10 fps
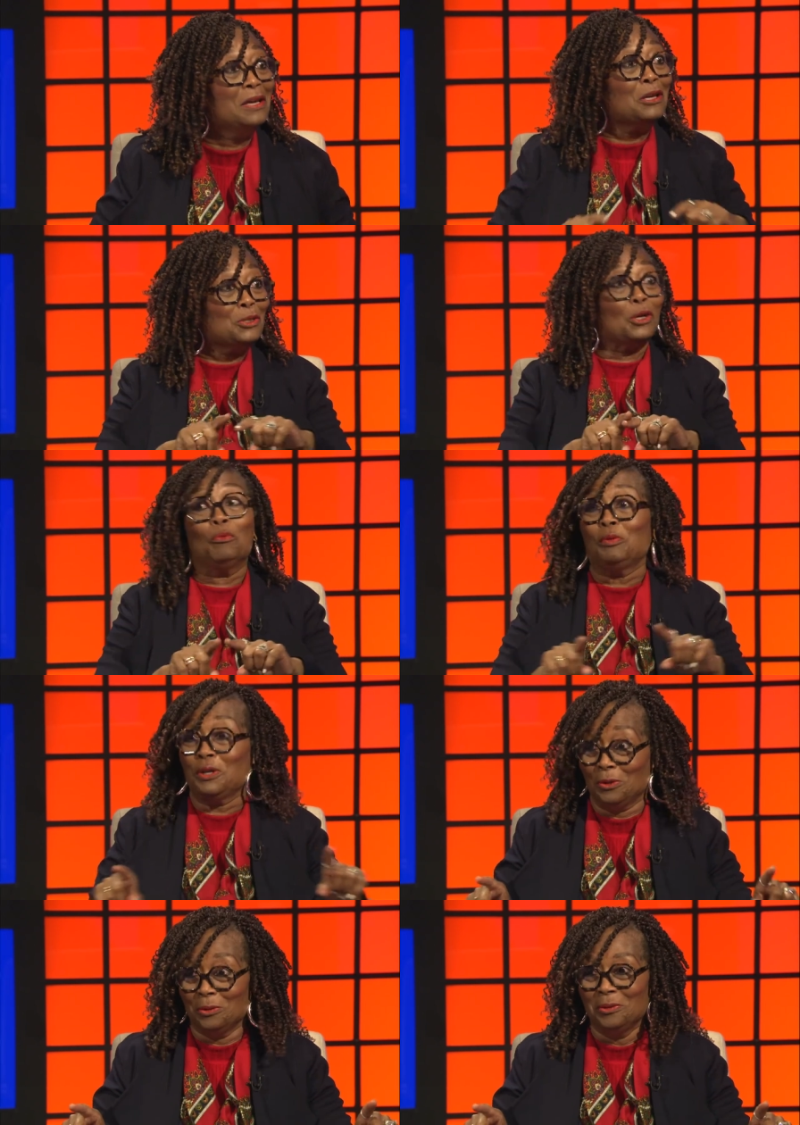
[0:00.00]
So
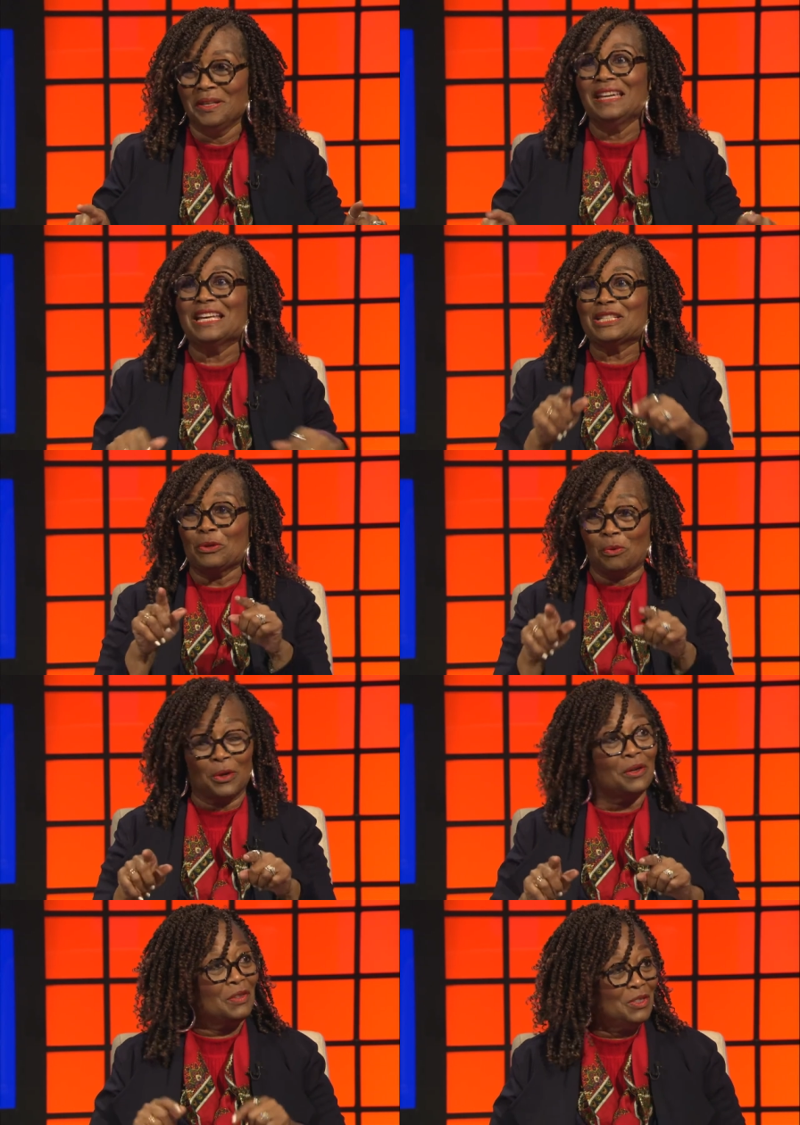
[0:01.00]
Pew is the
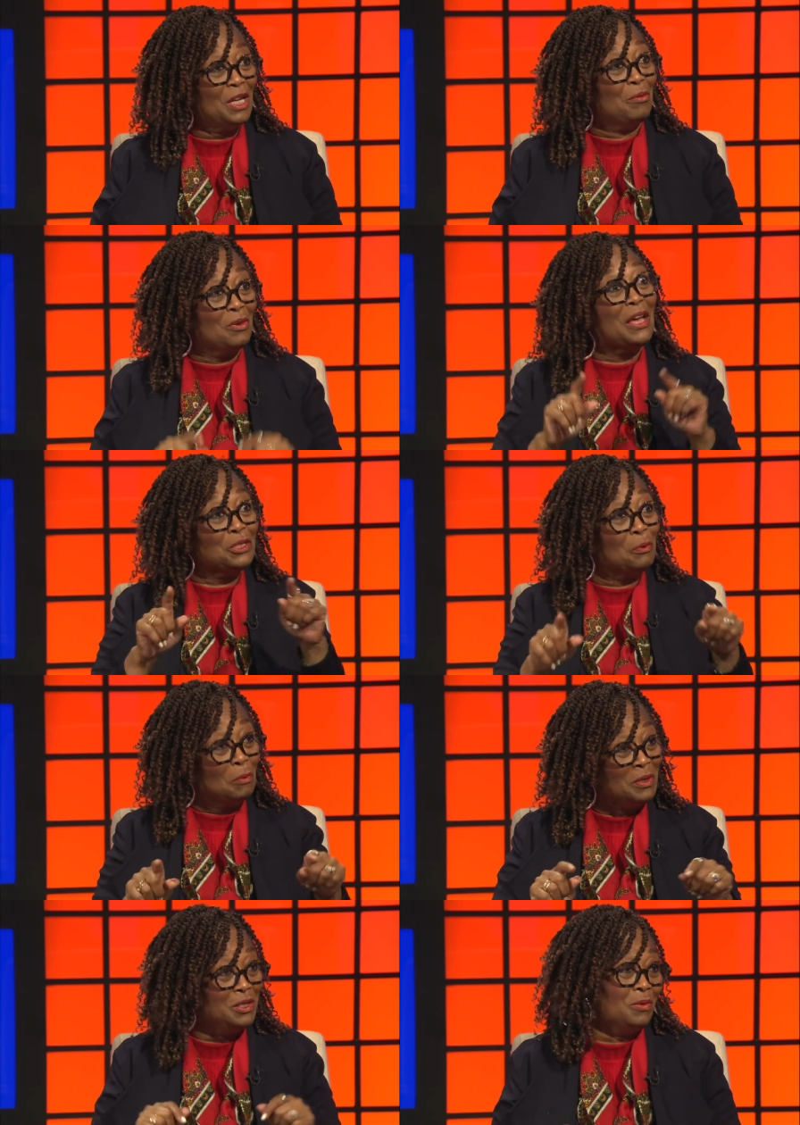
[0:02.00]
work of the chamber. That's what
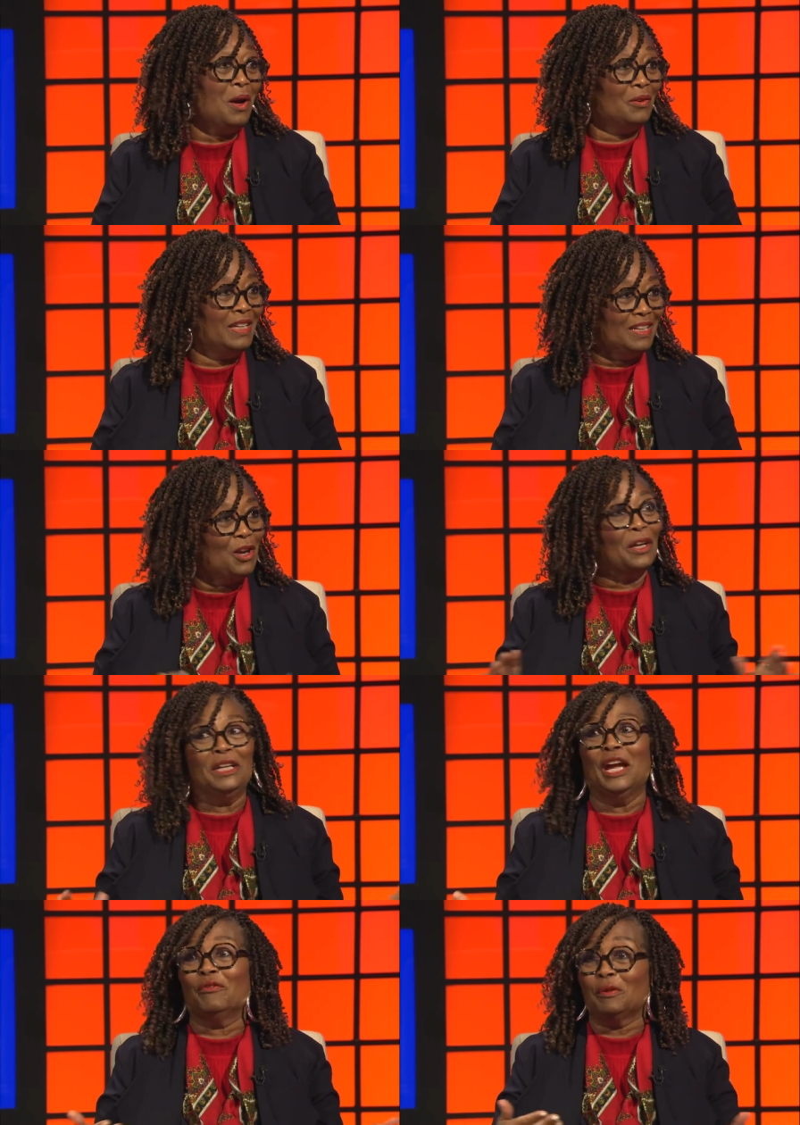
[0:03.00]
we do all day long. And
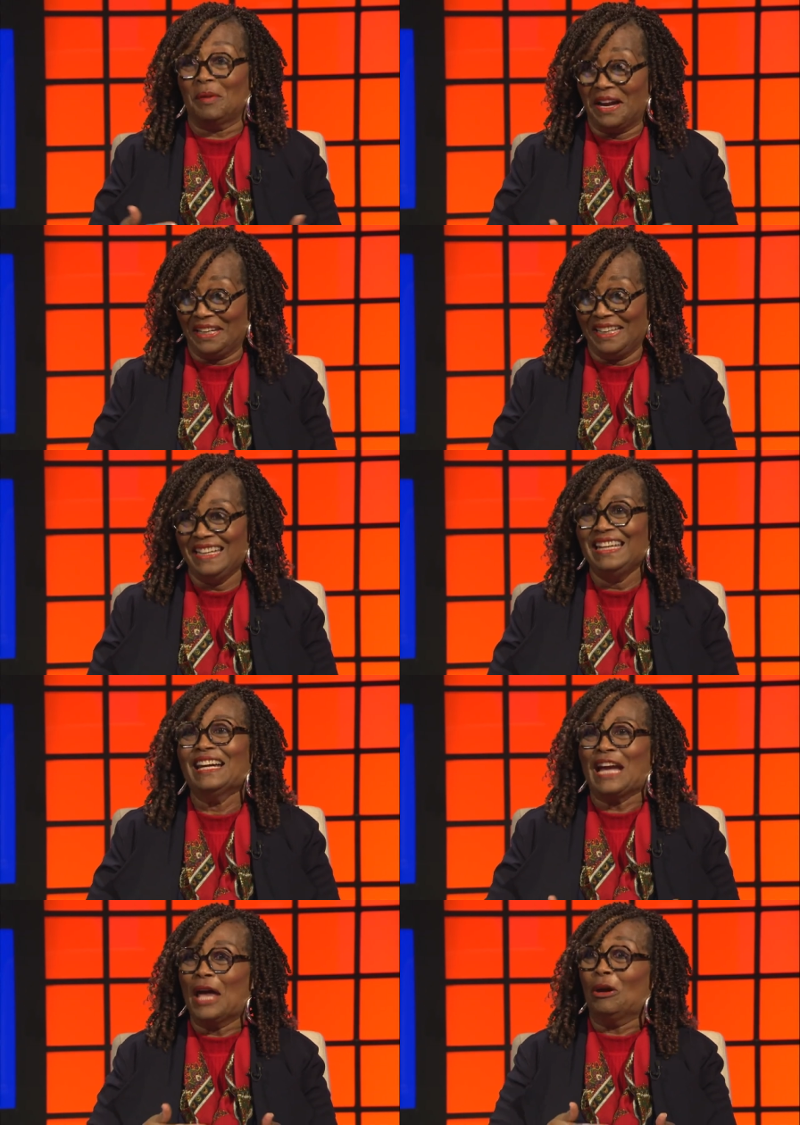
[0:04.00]
everybody
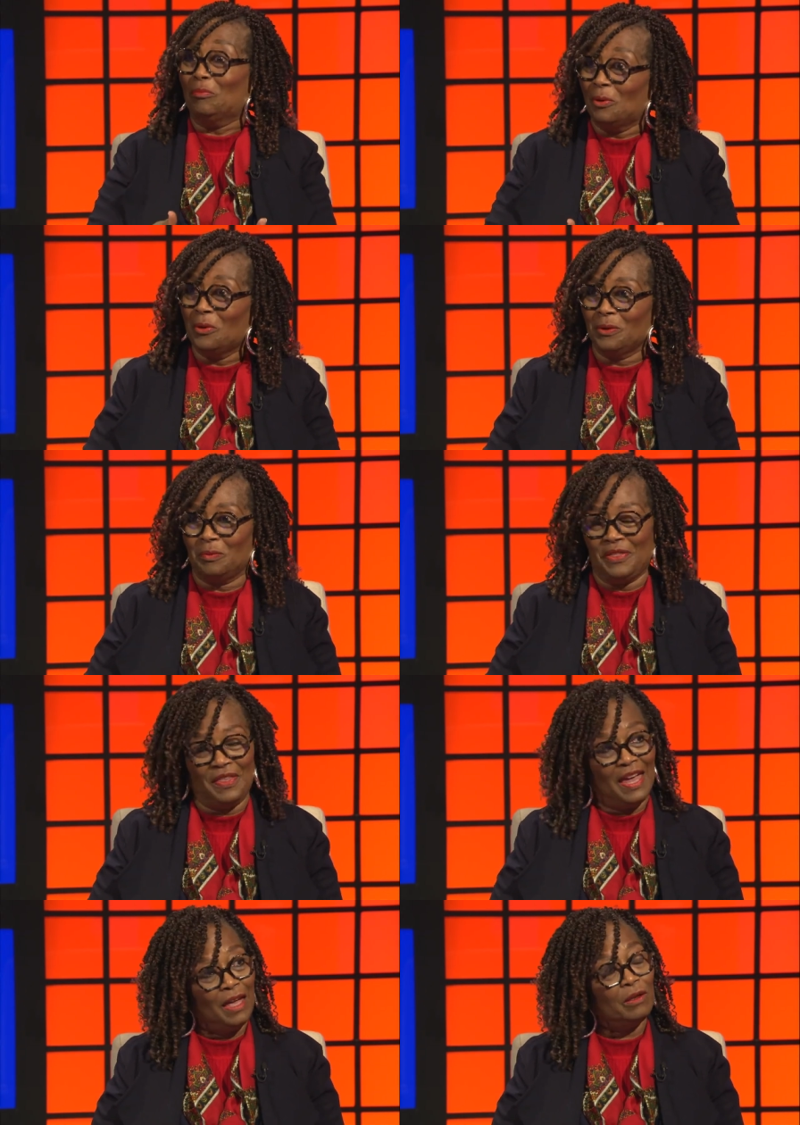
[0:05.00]
got on board with
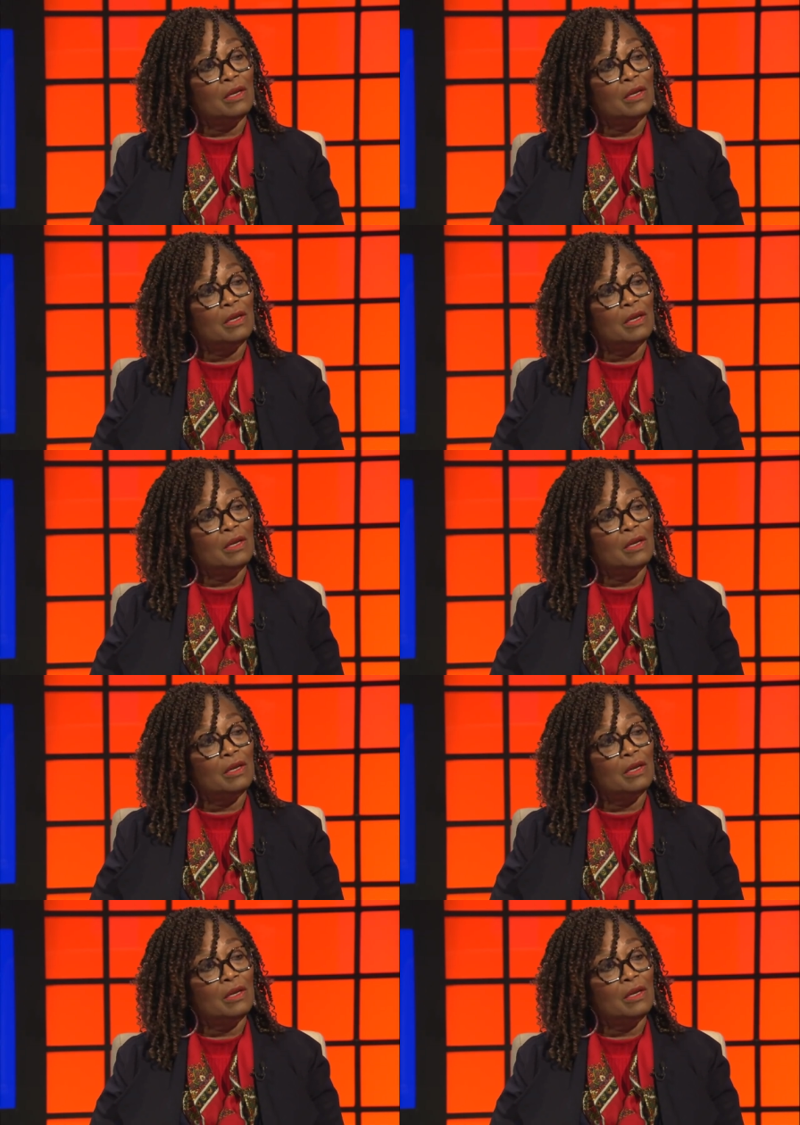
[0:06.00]
that.